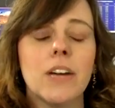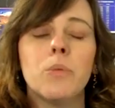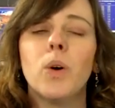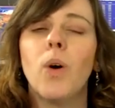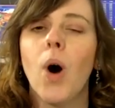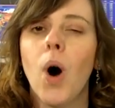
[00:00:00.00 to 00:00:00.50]
it
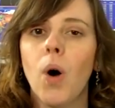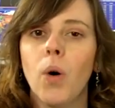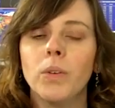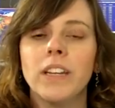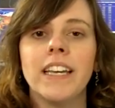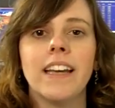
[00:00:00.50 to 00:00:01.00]
will
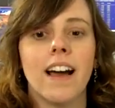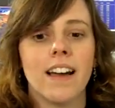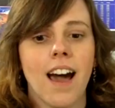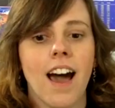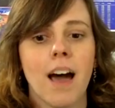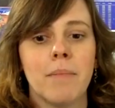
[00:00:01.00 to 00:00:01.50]
only
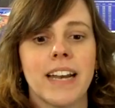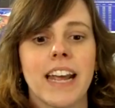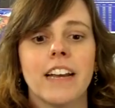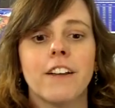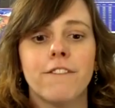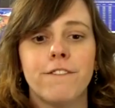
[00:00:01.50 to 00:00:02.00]

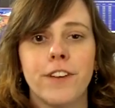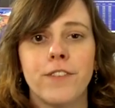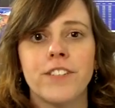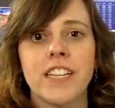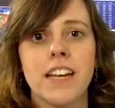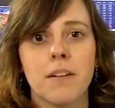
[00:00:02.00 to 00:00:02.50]
accommodate
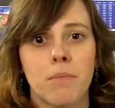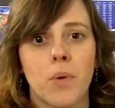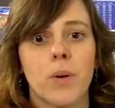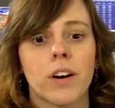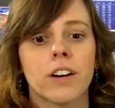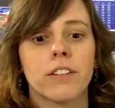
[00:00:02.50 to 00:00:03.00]
50
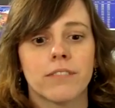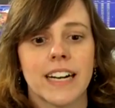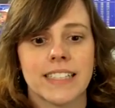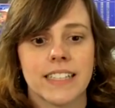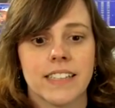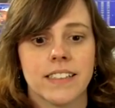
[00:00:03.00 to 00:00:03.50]
more
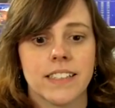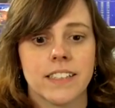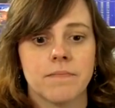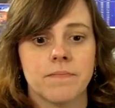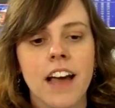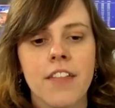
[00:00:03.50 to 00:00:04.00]

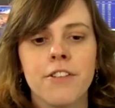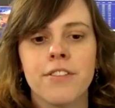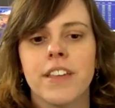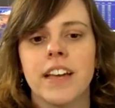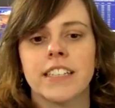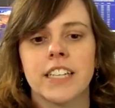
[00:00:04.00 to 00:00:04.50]
residents. Another
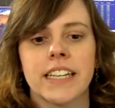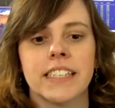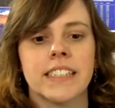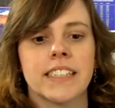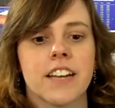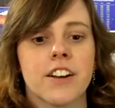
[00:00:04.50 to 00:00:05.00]
thing to
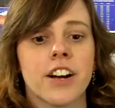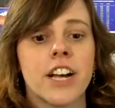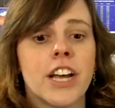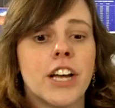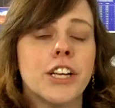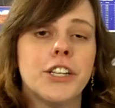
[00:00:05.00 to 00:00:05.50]

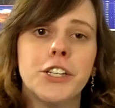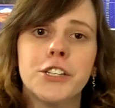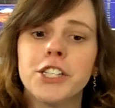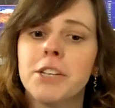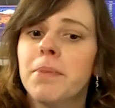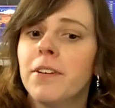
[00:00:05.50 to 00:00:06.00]
consider,
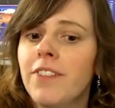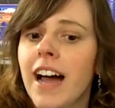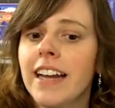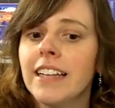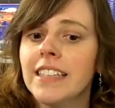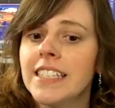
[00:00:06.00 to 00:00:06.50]
you should
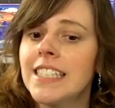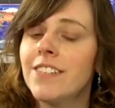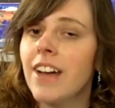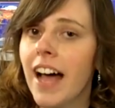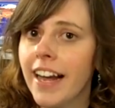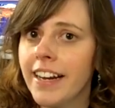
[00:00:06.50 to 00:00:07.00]
provide a list
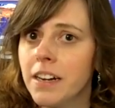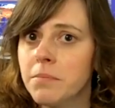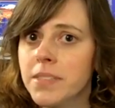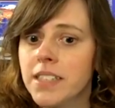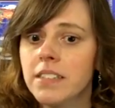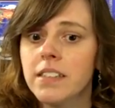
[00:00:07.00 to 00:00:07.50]
of
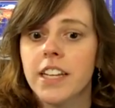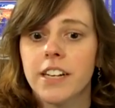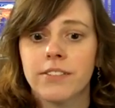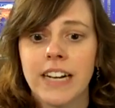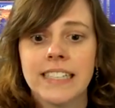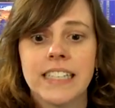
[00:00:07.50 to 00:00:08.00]
items
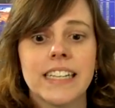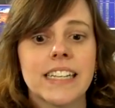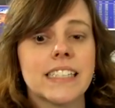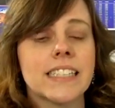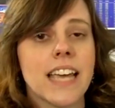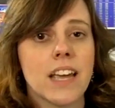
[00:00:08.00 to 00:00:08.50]
that a
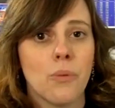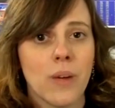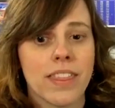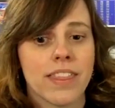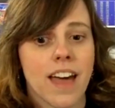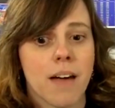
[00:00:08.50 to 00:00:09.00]
resident can take
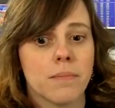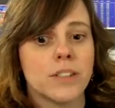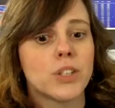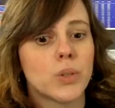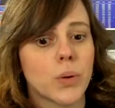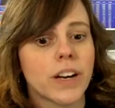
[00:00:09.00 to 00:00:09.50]
with them
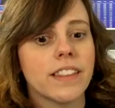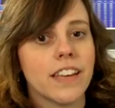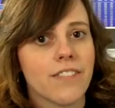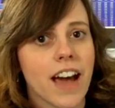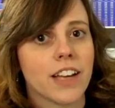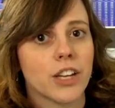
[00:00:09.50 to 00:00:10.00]
during
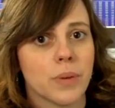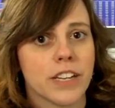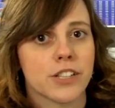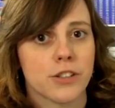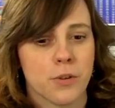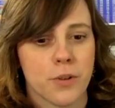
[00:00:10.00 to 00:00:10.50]
the
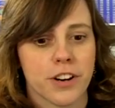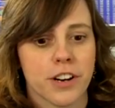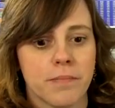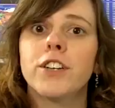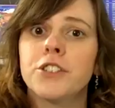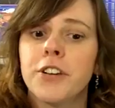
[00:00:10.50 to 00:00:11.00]
evacuation
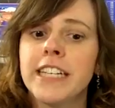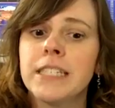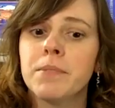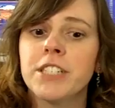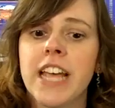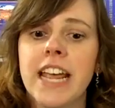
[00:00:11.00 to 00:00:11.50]
order. For
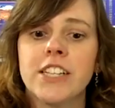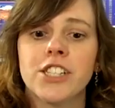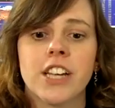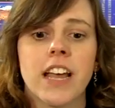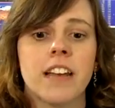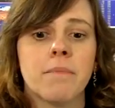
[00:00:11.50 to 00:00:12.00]

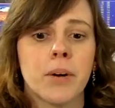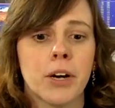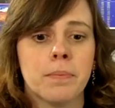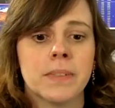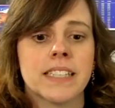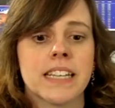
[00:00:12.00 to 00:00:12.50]
transportation
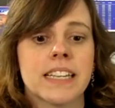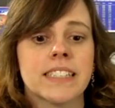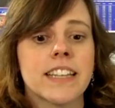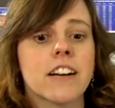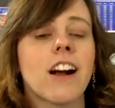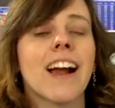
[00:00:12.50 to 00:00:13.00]

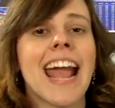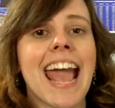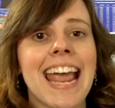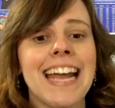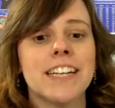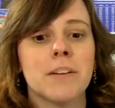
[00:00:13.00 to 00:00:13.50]
purposes, there are
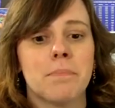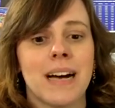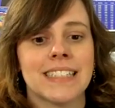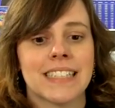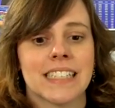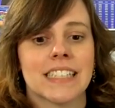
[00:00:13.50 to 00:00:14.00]
8
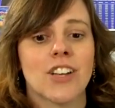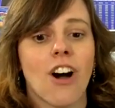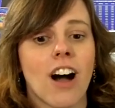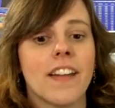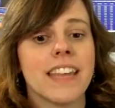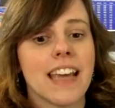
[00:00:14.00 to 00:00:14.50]
buses
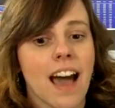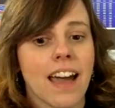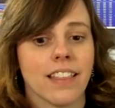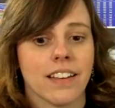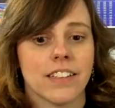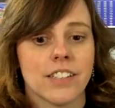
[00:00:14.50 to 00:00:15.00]
on the
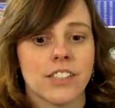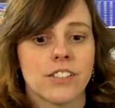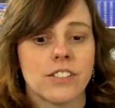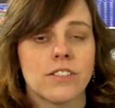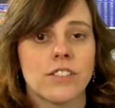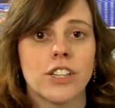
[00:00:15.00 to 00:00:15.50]
island
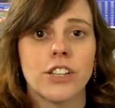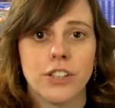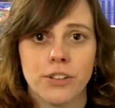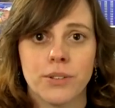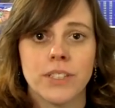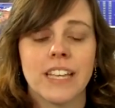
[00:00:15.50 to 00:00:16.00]
to
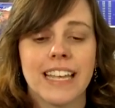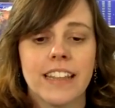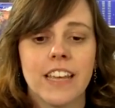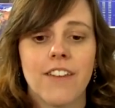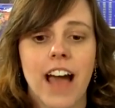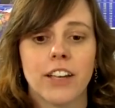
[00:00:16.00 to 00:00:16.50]
use
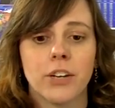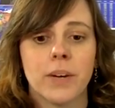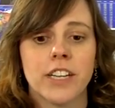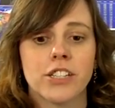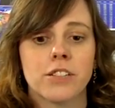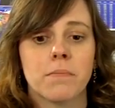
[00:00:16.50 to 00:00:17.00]
in the
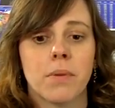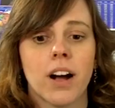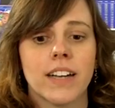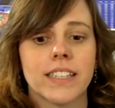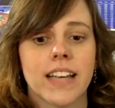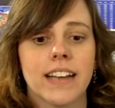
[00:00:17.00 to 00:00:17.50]
evacuation
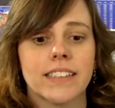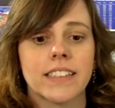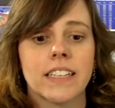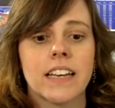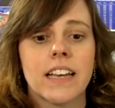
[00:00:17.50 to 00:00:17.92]
process.